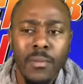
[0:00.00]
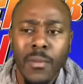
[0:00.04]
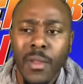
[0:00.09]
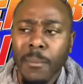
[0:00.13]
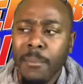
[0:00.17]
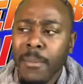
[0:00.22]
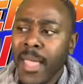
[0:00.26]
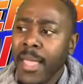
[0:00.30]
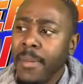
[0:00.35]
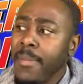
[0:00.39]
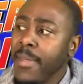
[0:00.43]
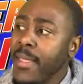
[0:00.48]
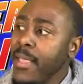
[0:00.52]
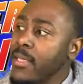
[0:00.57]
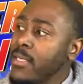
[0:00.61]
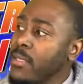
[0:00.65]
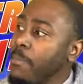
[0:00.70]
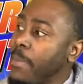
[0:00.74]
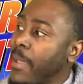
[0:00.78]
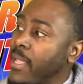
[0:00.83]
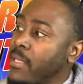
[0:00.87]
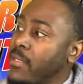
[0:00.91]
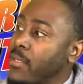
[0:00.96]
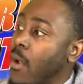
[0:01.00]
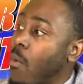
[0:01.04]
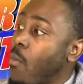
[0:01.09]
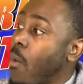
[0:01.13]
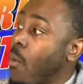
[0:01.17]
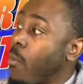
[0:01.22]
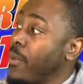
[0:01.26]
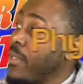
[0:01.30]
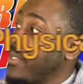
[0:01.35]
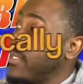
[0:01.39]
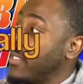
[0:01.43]
Maybe it's based on
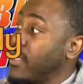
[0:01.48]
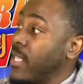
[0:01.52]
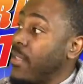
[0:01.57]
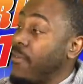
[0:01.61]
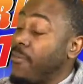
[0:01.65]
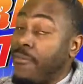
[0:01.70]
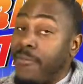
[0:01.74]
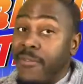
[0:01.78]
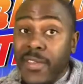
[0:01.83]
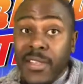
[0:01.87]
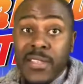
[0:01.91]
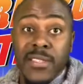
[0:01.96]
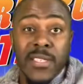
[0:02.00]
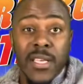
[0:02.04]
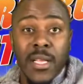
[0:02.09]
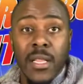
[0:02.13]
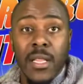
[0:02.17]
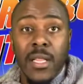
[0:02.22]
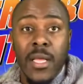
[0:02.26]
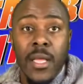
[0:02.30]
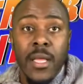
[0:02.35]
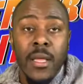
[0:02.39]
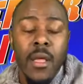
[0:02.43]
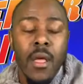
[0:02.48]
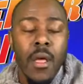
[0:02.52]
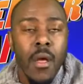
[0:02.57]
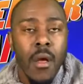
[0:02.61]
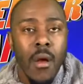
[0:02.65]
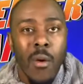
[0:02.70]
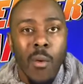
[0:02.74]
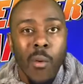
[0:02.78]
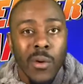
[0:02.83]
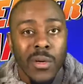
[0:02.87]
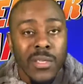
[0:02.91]
what we see physically,
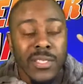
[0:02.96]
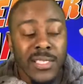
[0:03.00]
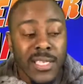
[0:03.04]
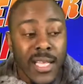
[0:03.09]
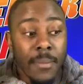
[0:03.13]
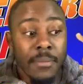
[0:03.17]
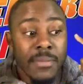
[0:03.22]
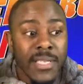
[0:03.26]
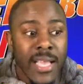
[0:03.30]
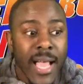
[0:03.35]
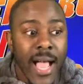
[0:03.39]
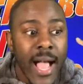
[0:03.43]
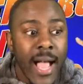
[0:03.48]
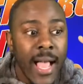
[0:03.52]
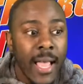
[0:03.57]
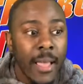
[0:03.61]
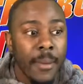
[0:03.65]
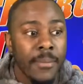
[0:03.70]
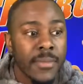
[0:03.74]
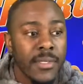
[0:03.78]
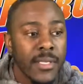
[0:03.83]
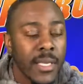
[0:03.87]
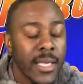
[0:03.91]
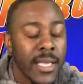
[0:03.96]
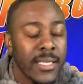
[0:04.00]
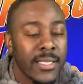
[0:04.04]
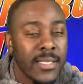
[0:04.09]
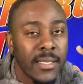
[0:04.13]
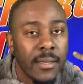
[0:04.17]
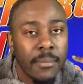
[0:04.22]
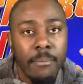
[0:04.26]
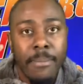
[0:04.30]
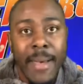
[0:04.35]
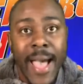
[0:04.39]
or sometimes it's
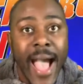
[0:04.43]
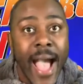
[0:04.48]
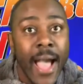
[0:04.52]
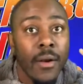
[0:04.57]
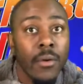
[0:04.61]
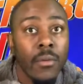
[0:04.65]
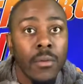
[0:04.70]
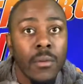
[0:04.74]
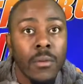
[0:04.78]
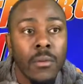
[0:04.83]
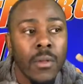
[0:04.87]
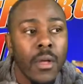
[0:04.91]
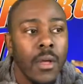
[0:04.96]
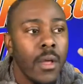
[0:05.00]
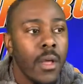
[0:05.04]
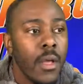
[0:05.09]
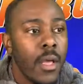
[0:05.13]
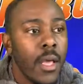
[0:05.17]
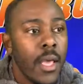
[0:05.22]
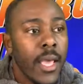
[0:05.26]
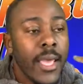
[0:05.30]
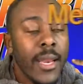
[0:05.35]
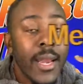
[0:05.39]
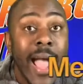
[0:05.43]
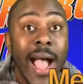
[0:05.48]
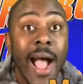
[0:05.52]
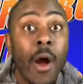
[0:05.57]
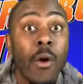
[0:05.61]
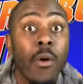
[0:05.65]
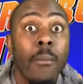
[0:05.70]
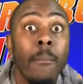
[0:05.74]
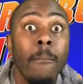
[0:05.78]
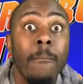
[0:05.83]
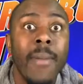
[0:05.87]
the battle in
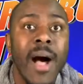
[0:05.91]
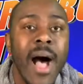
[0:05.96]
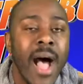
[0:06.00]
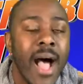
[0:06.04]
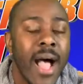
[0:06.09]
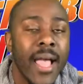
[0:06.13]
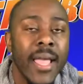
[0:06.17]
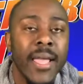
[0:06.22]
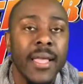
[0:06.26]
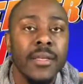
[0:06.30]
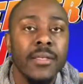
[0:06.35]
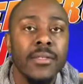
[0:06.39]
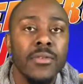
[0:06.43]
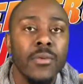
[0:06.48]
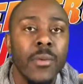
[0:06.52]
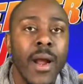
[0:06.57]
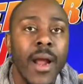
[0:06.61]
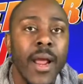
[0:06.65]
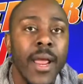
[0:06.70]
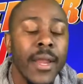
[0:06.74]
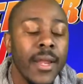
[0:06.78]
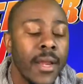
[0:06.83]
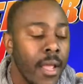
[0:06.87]
our minds, right?